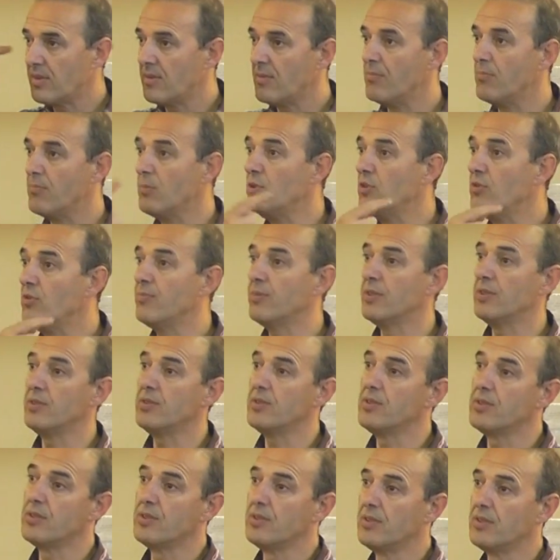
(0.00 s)
movement
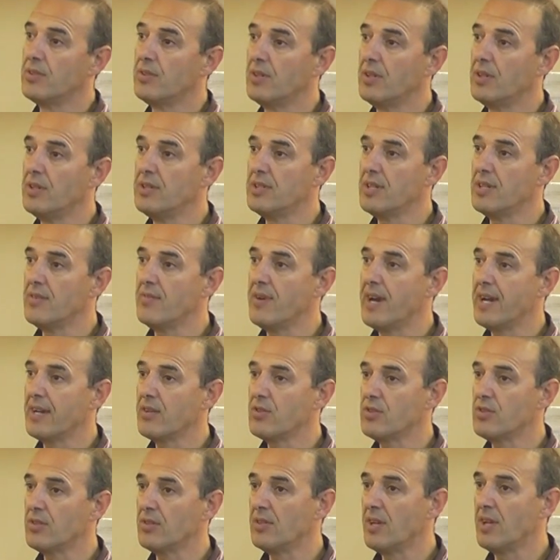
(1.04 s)
and
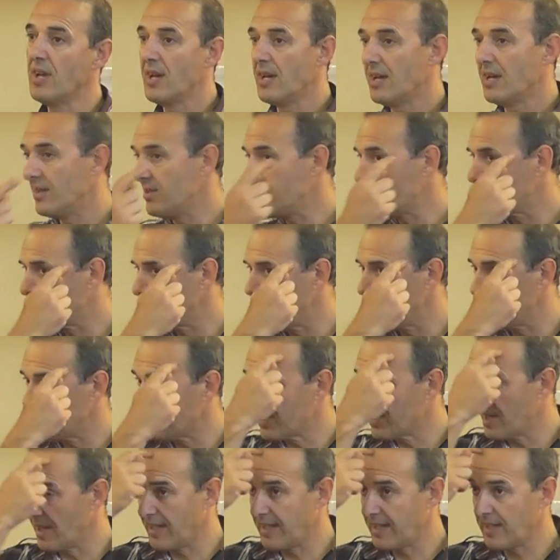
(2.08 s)
direction, and starts
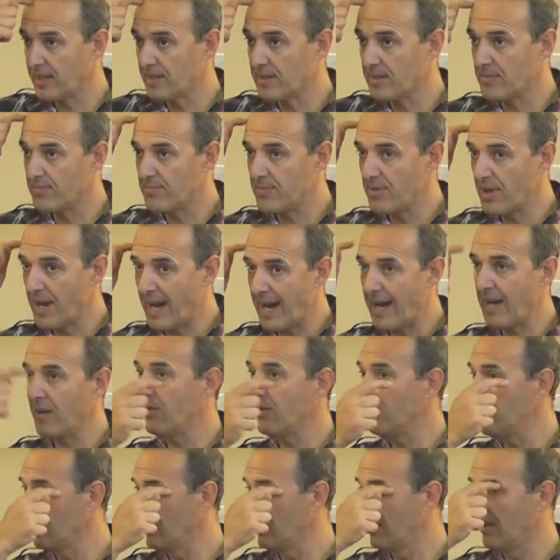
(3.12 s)
to link the brow,
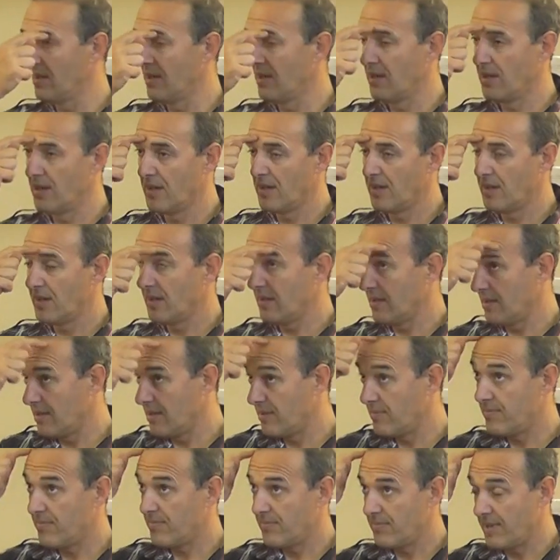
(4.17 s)

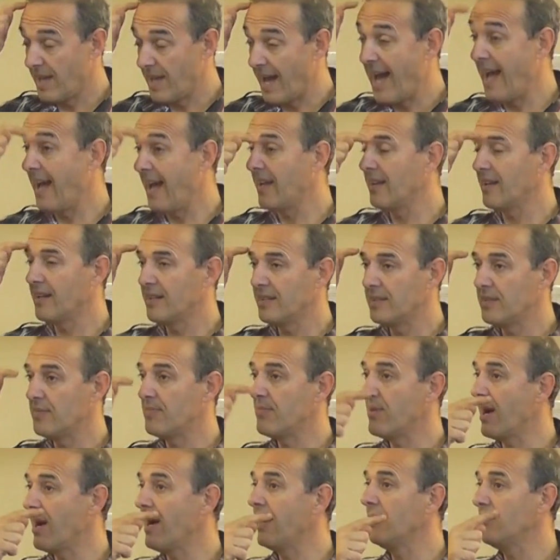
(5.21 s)
the hairline, the
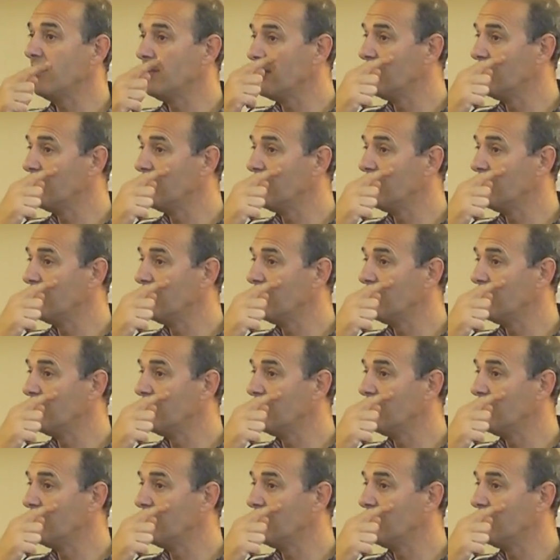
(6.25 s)
brow,